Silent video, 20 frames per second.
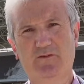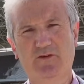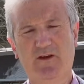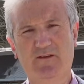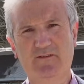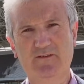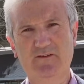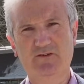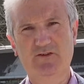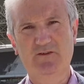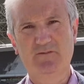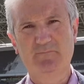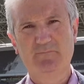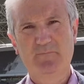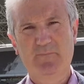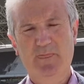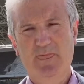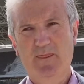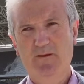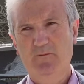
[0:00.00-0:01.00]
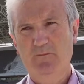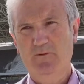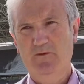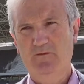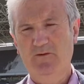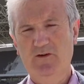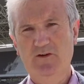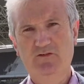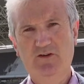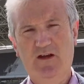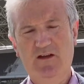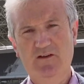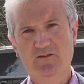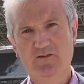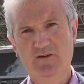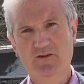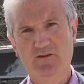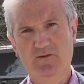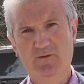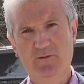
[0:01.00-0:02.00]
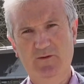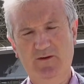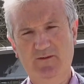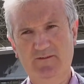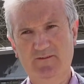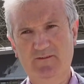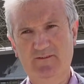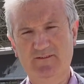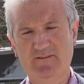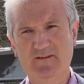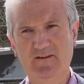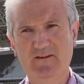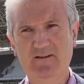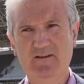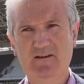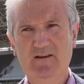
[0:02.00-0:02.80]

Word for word: a transition. We had a very challenging 2016.